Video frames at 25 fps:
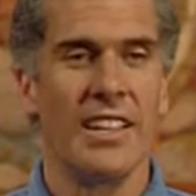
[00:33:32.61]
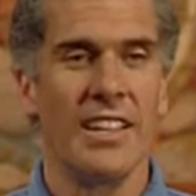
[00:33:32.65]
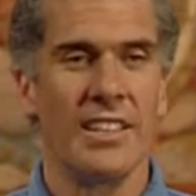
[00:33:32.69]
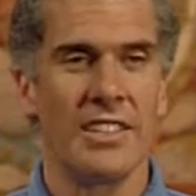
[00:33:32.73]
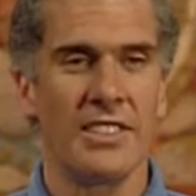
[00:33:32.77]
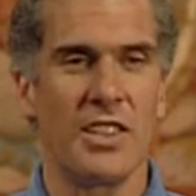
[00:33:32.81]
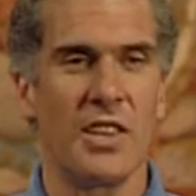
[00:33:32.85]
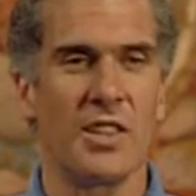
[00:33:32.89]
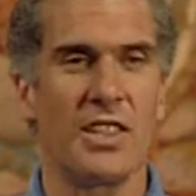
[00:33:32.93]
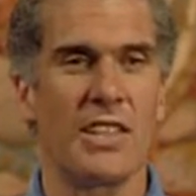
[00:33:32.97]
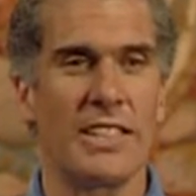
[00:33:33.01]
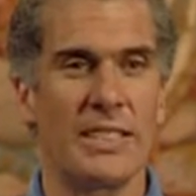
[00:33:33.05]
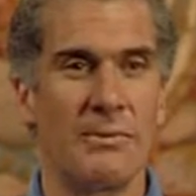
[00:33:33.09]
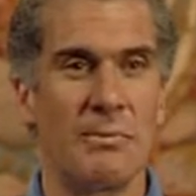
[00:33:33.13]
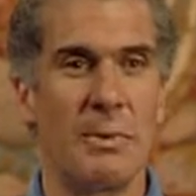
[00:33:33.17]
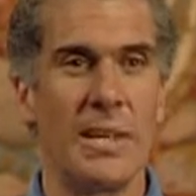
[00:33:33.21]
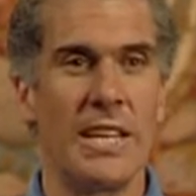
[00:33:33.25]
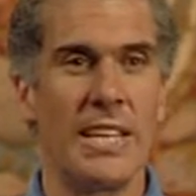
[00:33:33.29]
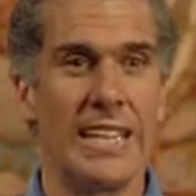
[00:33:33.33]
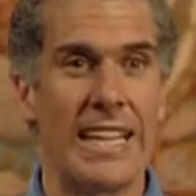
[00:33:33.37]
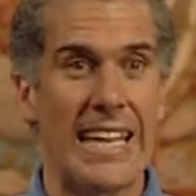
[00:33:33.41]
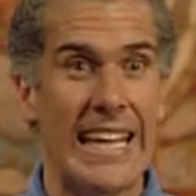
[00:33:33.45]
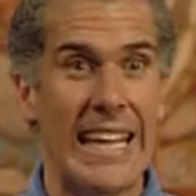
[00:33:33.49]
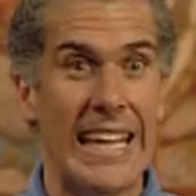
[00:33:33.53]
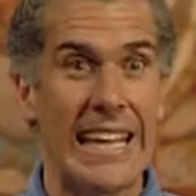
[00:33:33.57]
so to
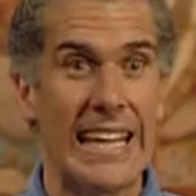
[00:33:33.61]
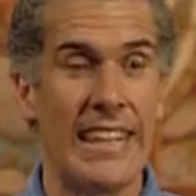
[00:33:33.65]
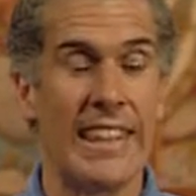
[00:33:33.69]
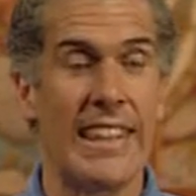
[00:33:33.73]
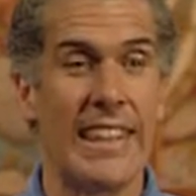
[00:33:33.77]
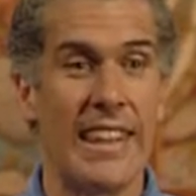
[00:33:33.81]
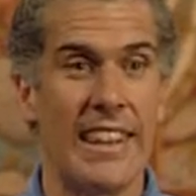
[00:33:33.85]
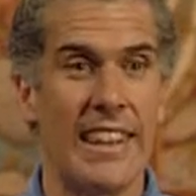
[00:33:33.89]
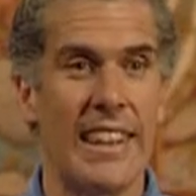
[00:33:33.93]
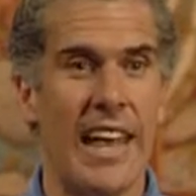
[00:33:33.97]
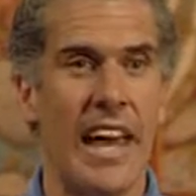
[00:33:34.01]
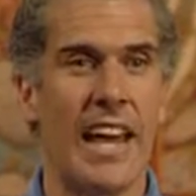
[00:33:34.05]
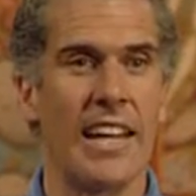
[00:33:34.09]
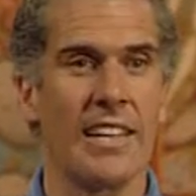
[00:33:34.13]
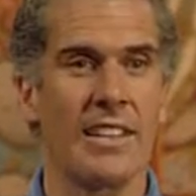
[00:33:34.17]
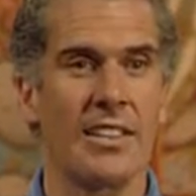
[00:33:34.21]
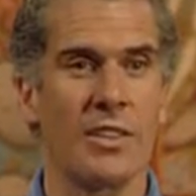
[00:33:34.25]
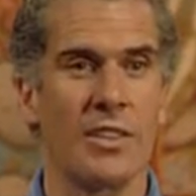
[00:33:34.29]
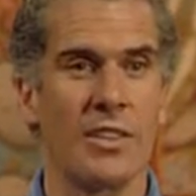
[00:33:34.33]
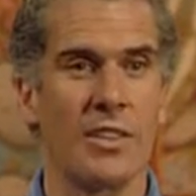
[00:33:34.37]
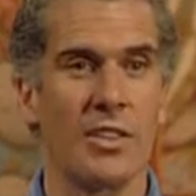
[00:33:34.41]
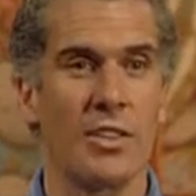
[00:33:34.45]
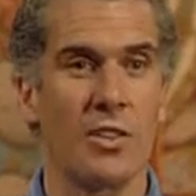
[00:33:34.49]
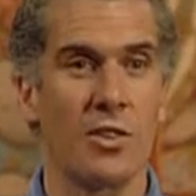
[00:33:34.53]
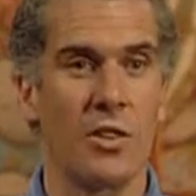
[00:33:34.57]
speak, in that
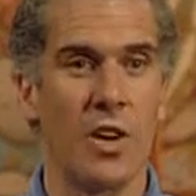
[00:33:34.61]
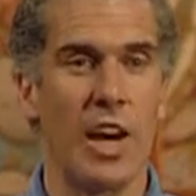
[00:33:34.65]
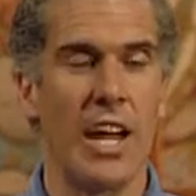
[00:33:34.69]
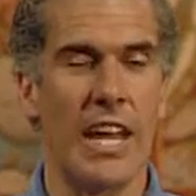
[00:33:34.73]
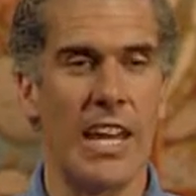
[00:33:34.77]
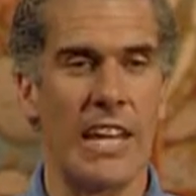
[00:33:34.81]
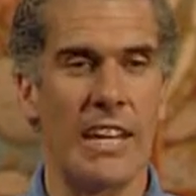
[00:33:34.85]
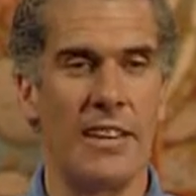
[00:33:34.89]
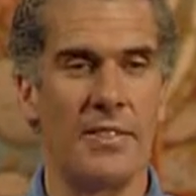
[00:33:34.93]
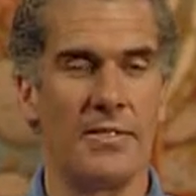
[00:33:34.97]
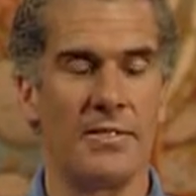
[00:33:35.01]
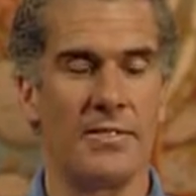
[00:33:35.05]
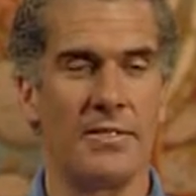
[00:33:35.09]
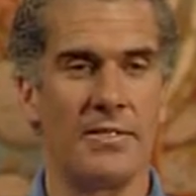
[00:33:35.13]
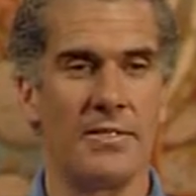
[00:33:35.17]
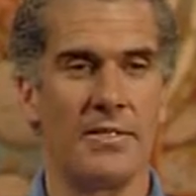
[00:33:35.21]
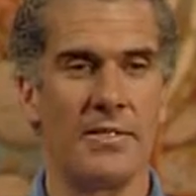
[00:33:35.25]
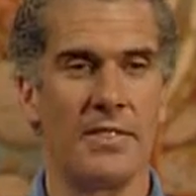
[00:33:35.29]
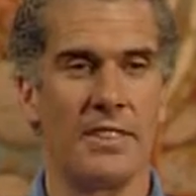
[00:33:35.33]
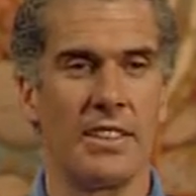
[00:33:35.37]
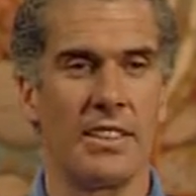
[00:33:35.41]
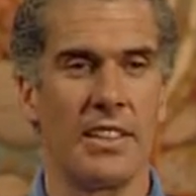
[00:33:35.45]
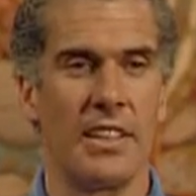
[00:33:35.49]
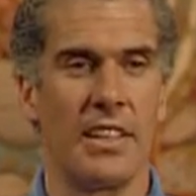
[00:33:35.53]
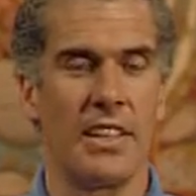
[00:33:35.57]
grave,
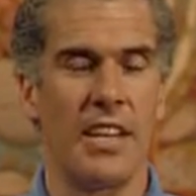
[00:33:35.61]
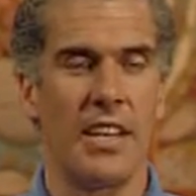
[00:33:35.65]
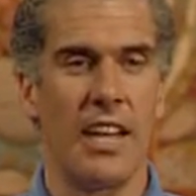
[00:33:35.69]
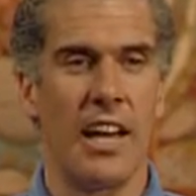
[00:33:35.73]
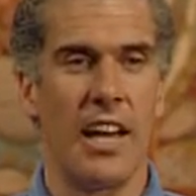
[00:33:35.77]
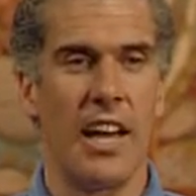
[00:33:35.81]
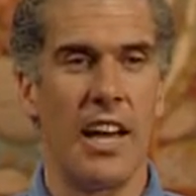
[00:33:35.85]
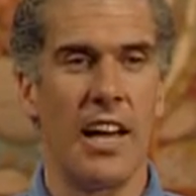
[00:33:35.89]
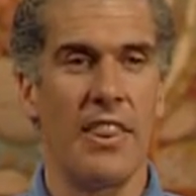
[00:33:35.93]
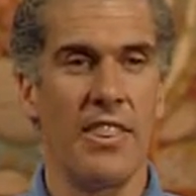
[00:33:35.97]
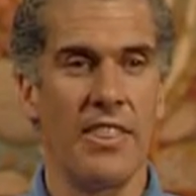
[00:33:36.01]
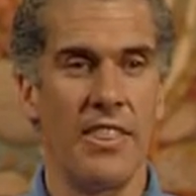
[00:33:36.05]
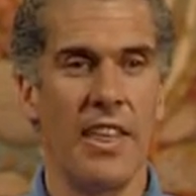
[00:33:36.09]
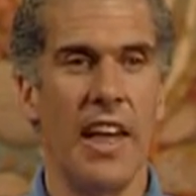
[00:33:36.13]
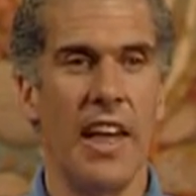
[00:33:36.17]
and